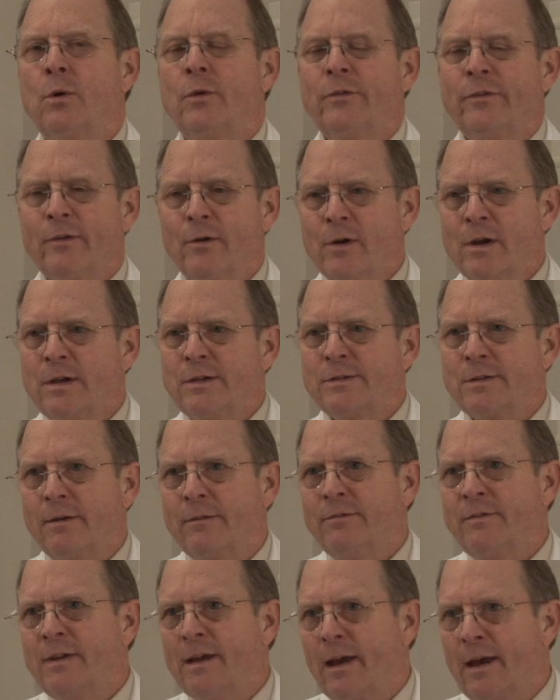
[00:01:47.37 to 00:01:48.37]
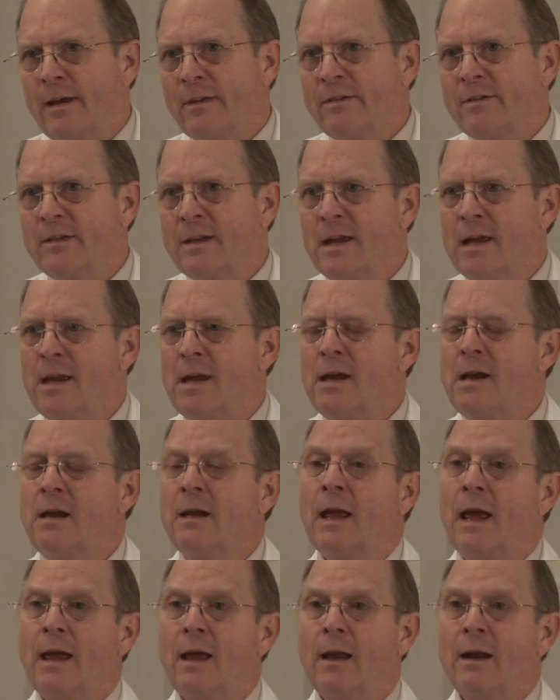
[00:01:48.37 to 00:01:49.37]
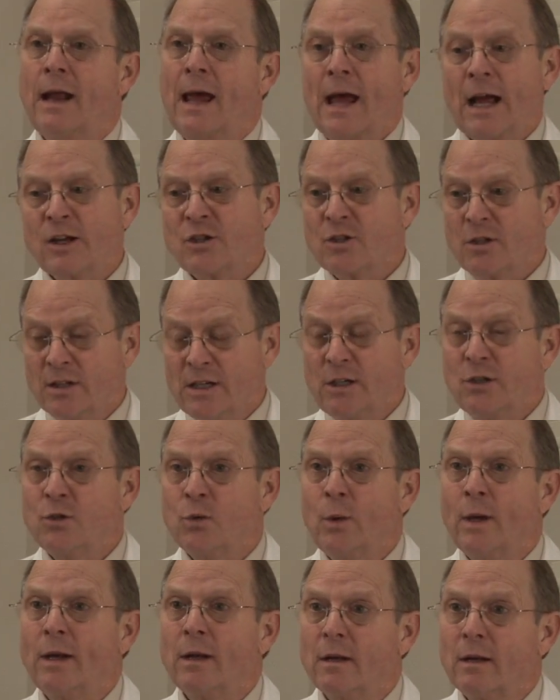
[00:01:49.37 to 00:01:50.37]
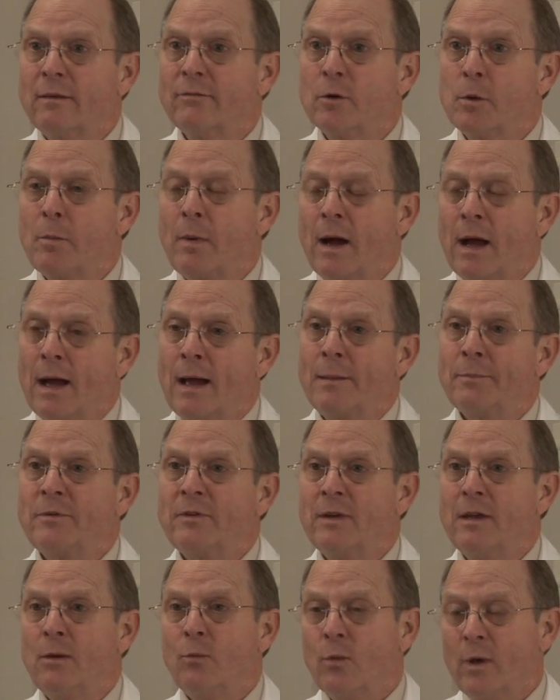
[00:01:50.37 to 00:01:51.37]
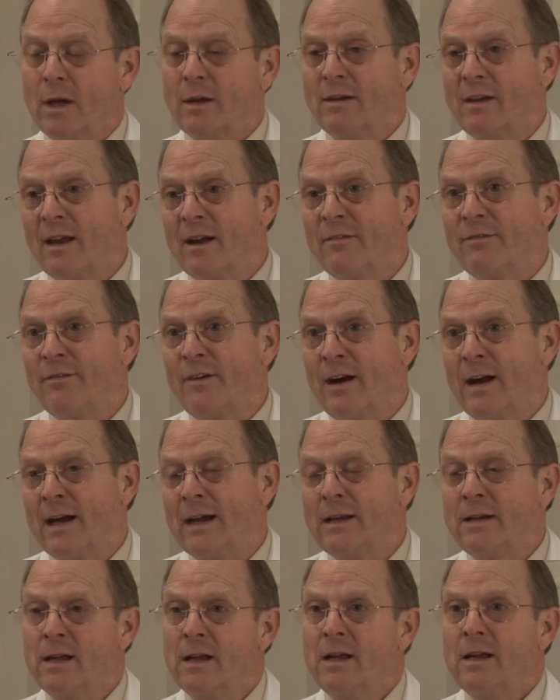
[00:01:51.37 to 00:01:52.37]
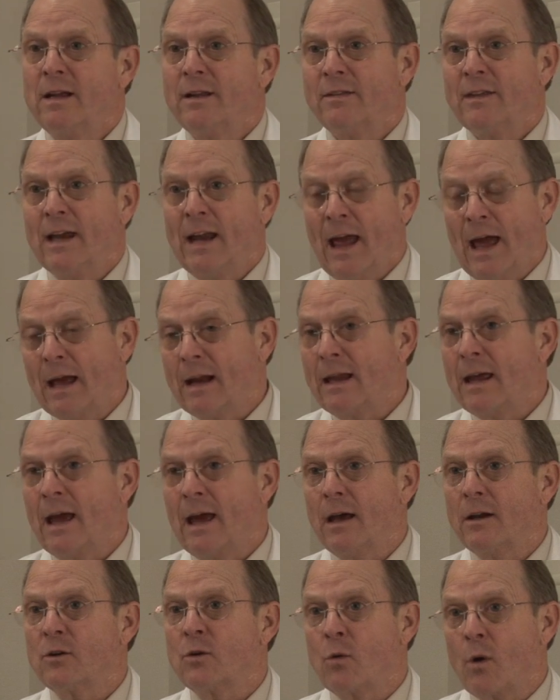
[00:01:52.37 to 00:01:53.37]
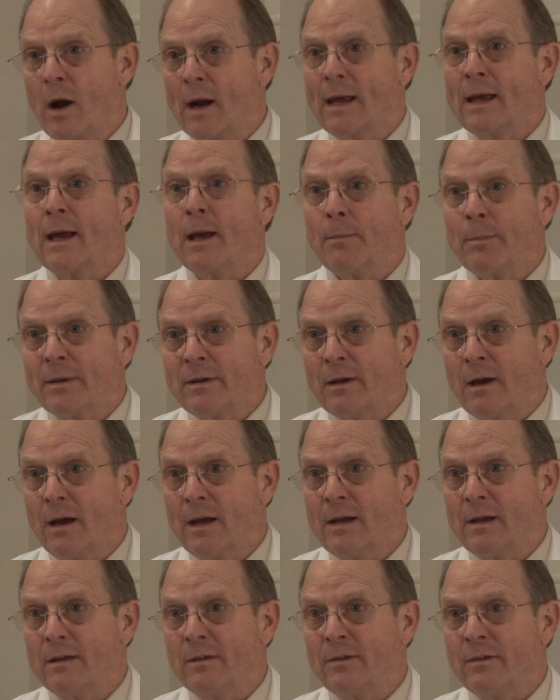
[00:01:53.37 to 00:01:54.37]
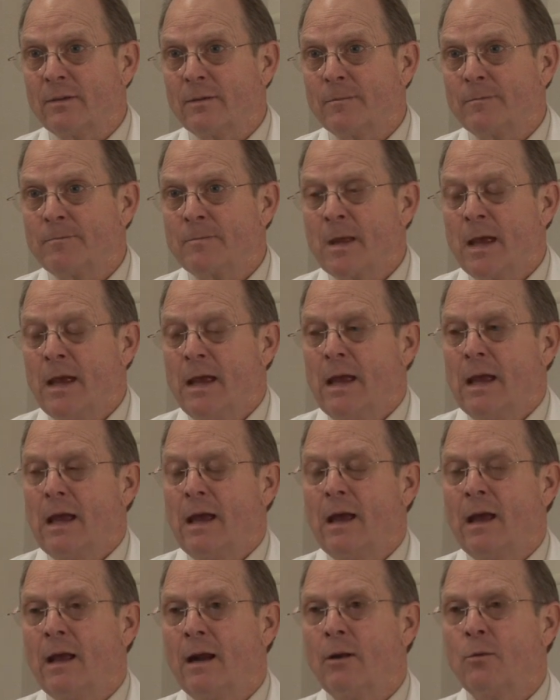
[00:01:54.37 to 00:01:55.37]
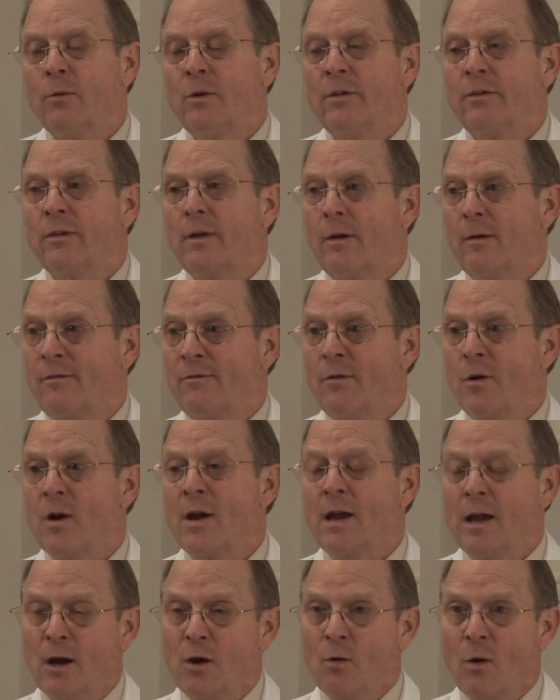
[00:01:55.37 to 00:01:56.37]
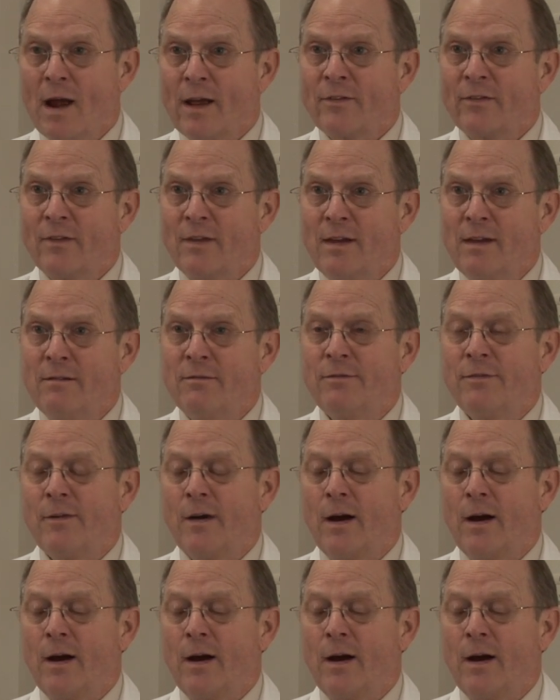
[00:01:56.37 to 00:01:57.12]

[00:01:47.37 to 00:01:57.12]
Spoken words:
a series of testing and actually doing a liver biopsy, we identified that Hattie had chronic hepatitis. And it was a very aggressive